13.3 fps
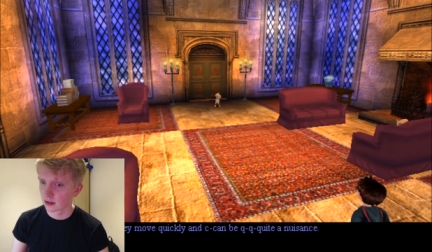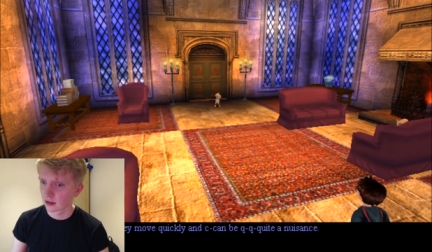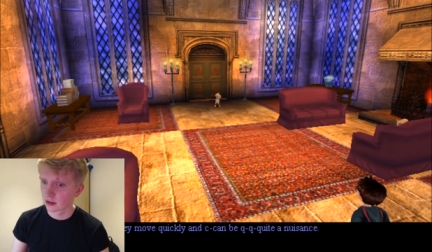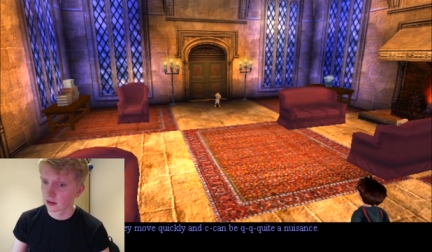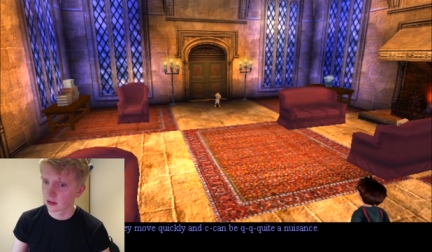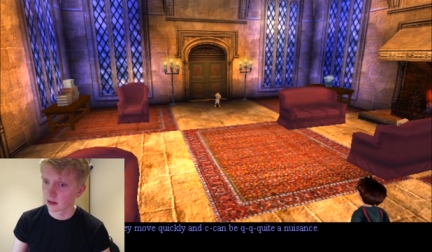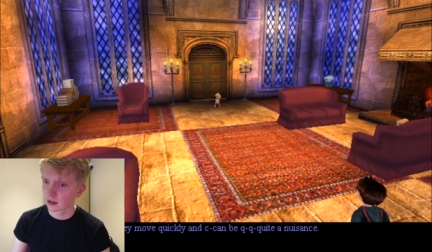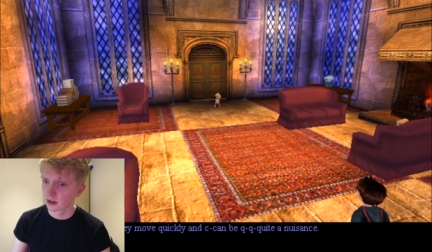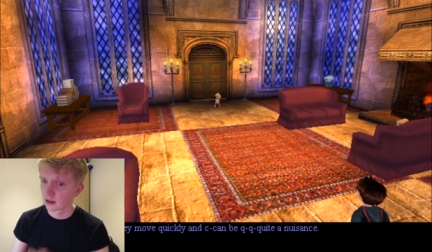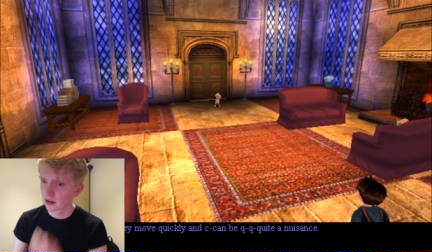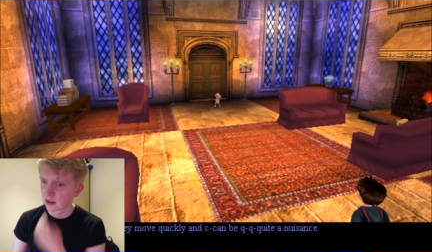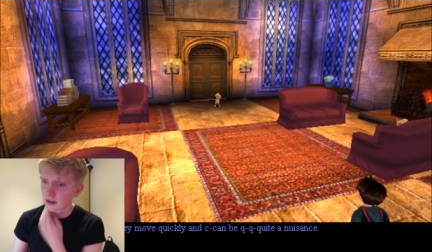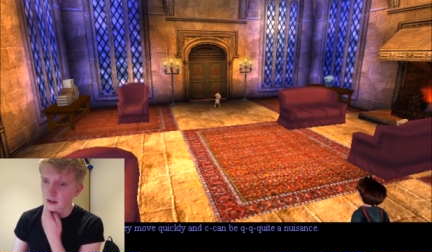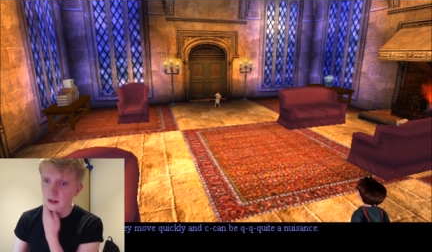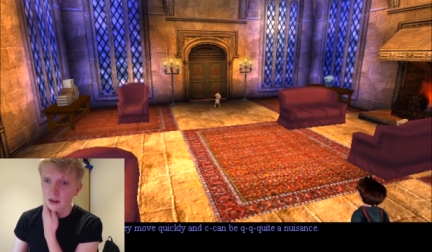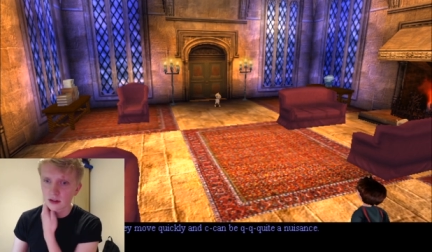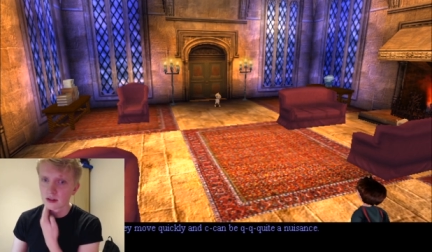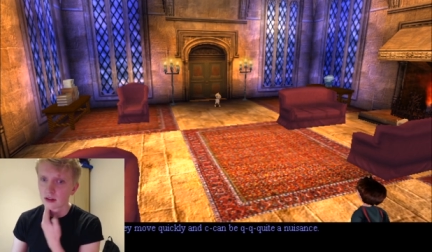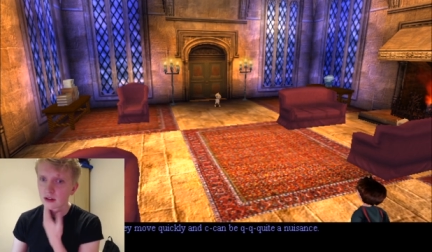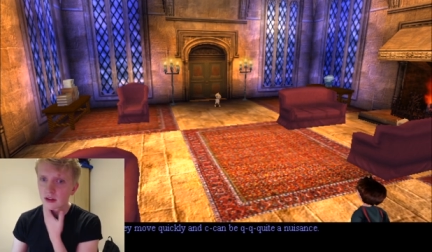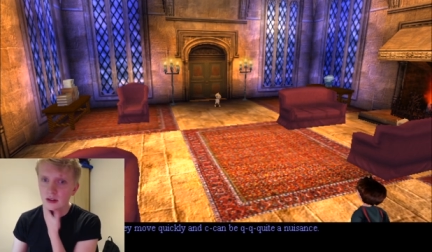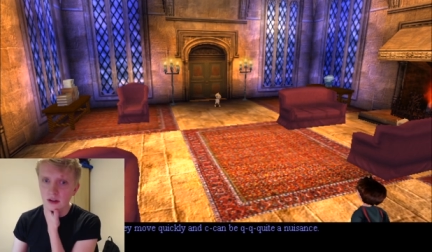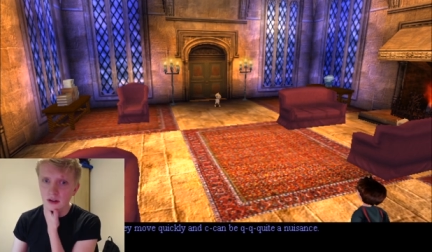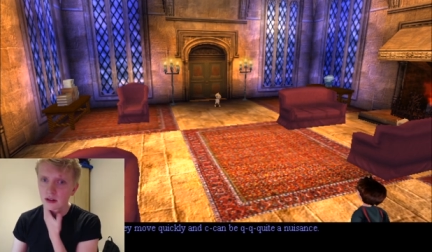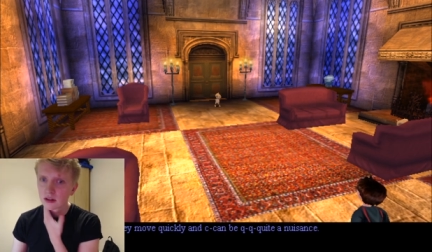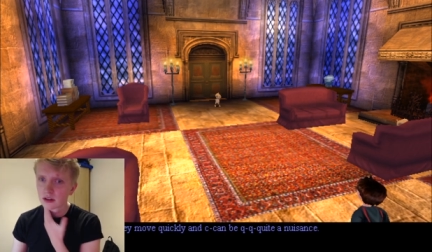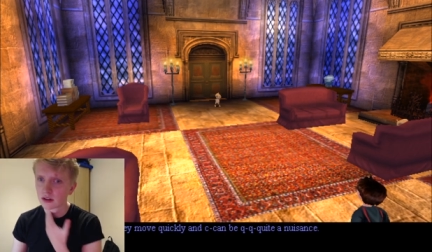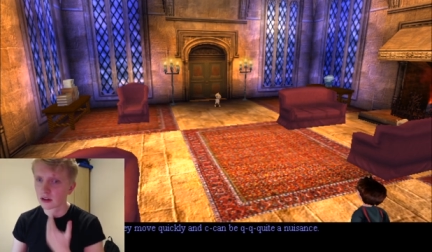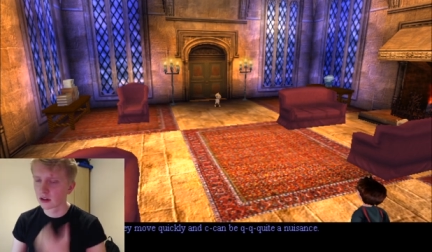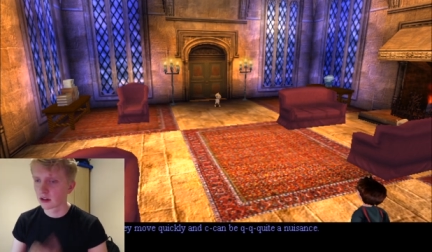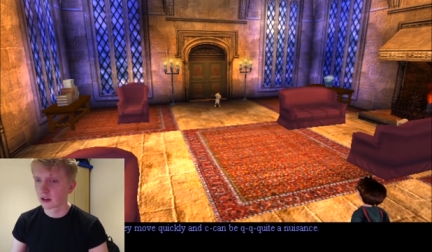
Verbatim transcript: and they can be quite a nuisance.